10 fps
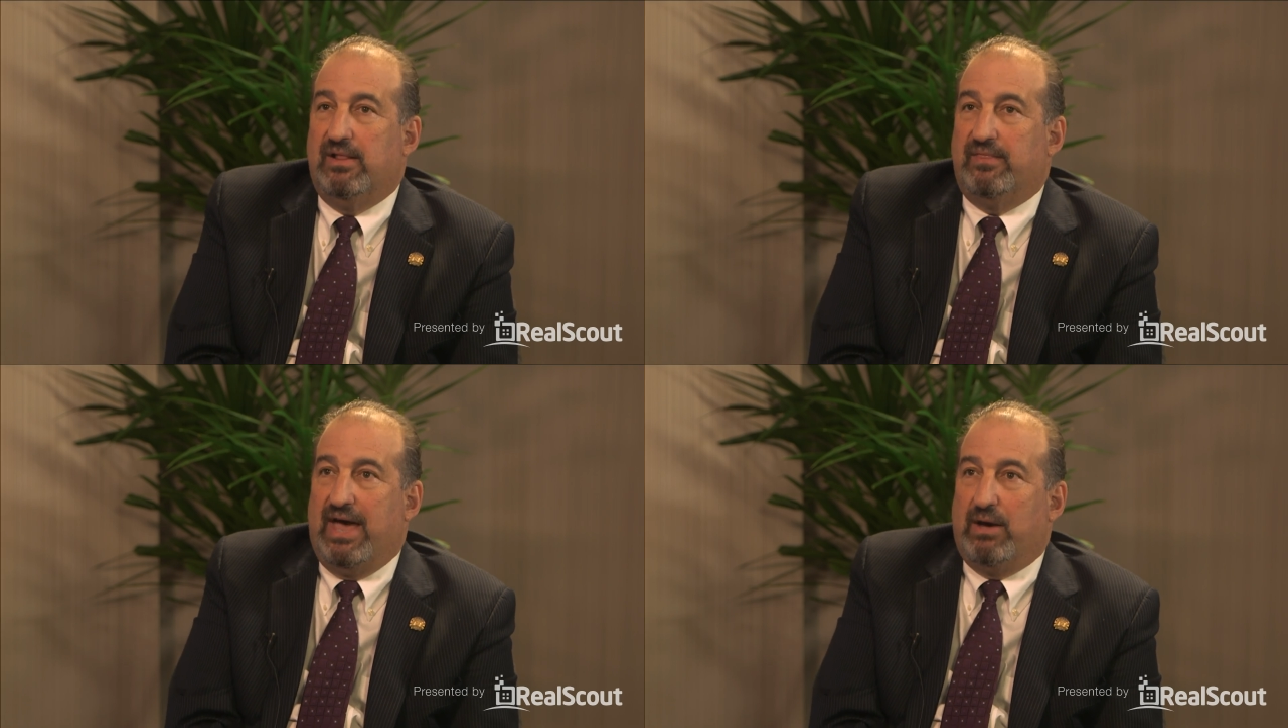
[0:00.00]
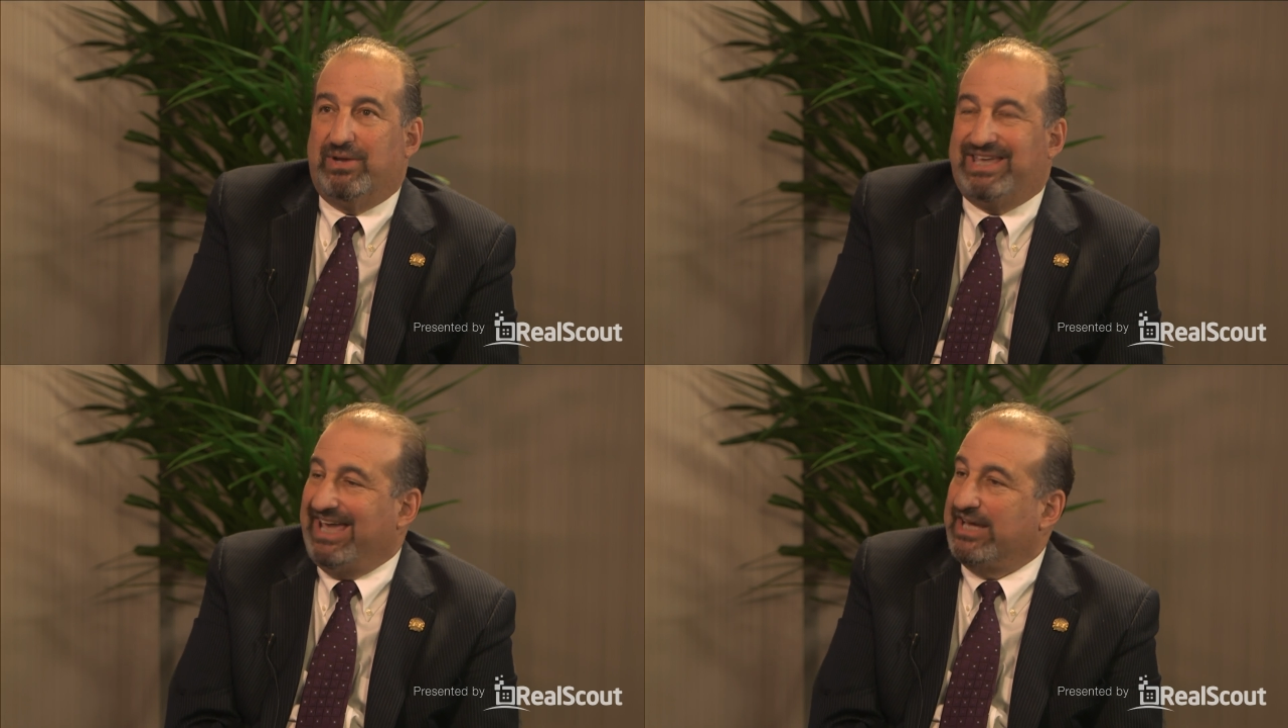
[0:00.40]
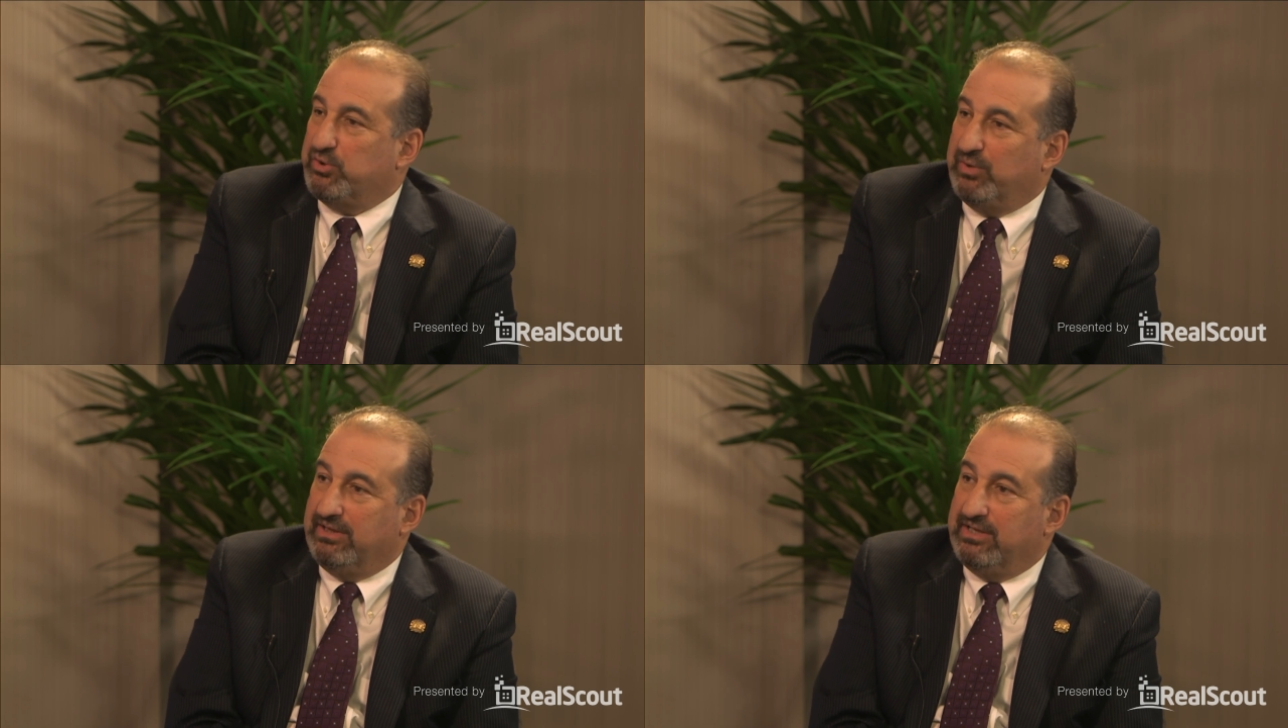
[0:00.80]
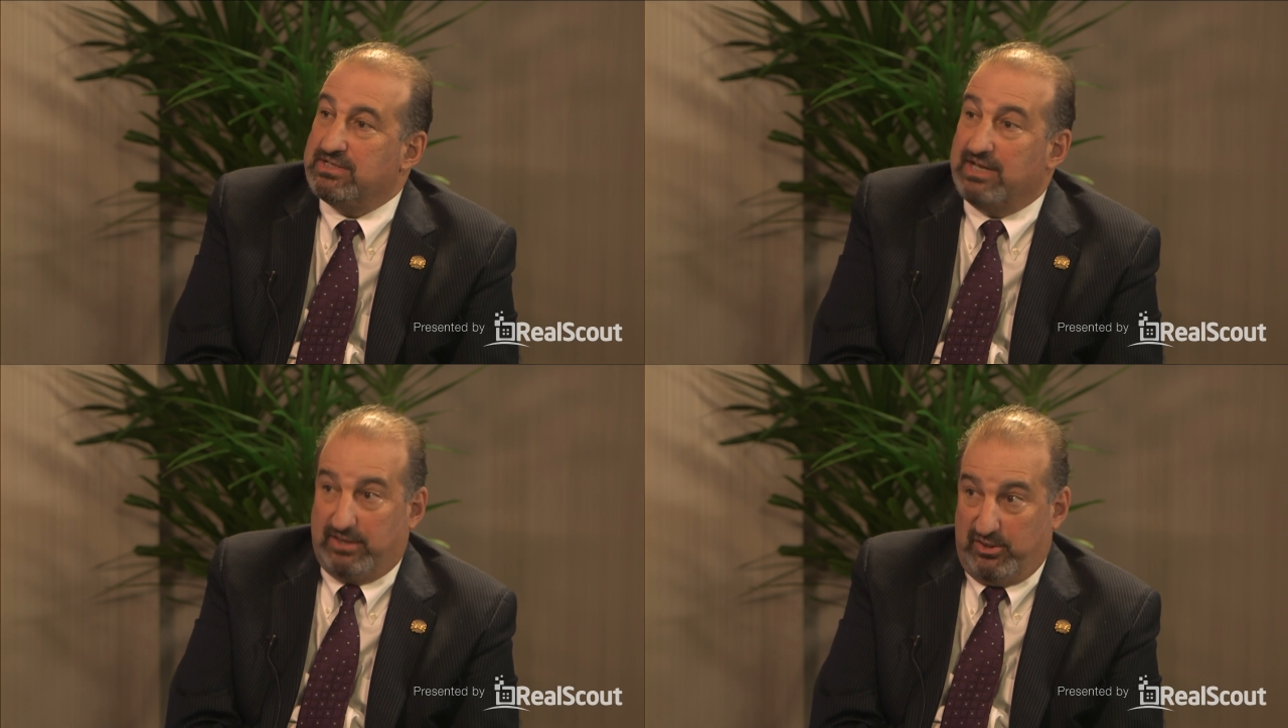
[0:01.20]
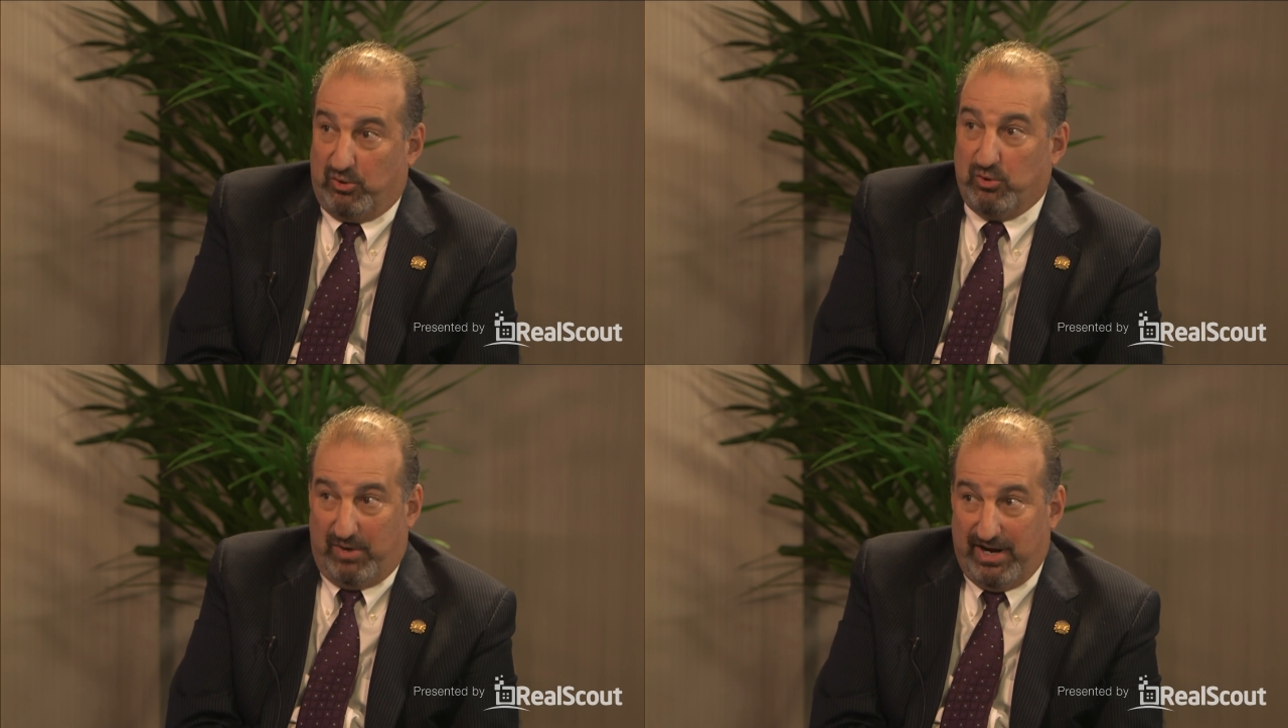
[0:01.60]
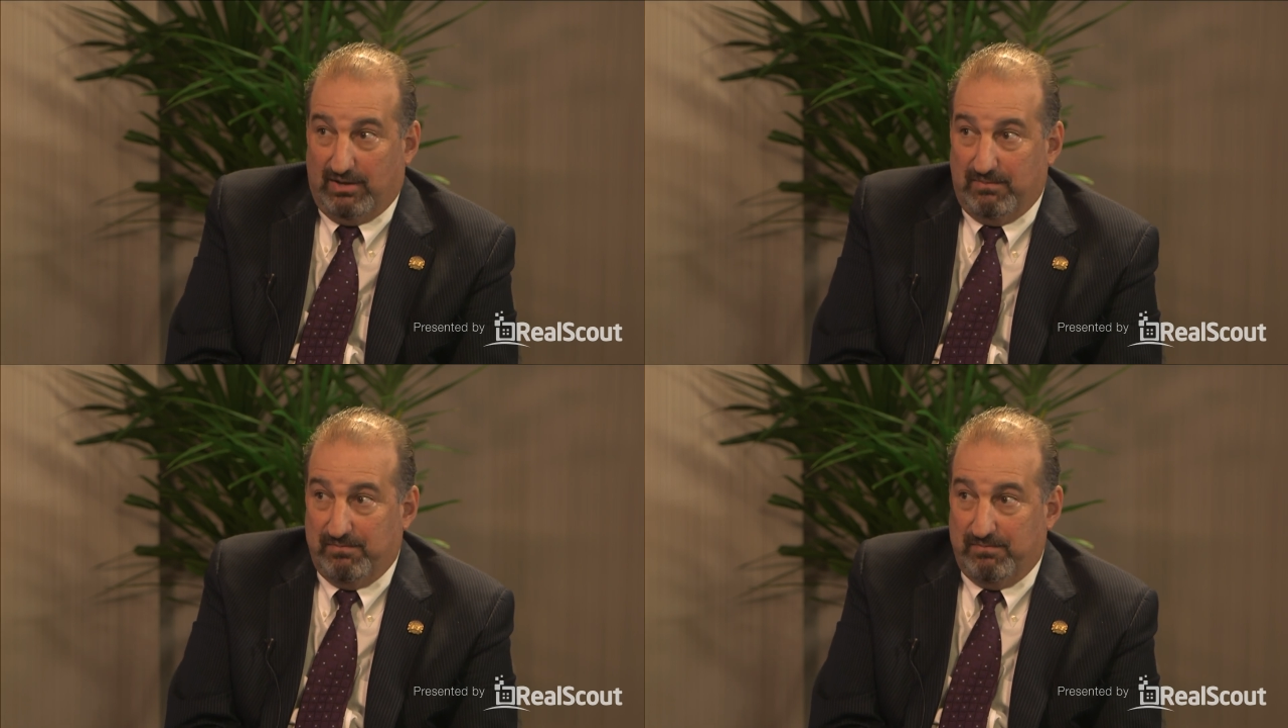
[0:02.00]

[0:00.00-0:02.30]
that we can't treat this like the third rail,